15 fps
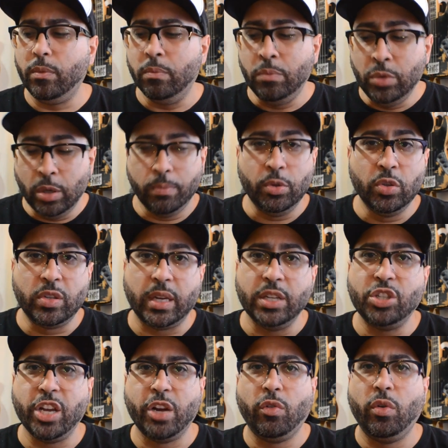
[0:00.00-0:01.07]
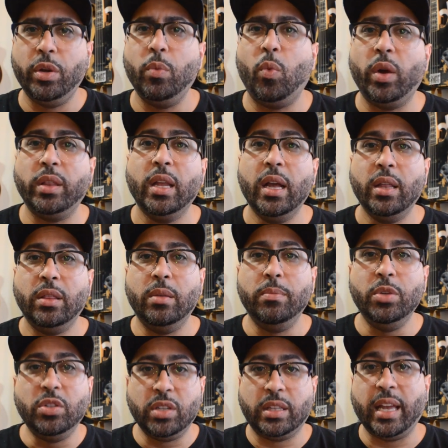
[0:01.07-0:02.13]
music in general, and what the
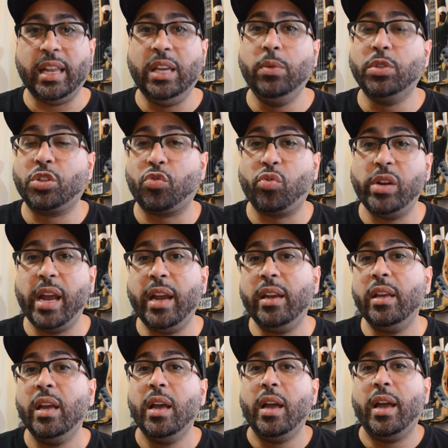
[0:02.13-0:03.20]
music that he was creating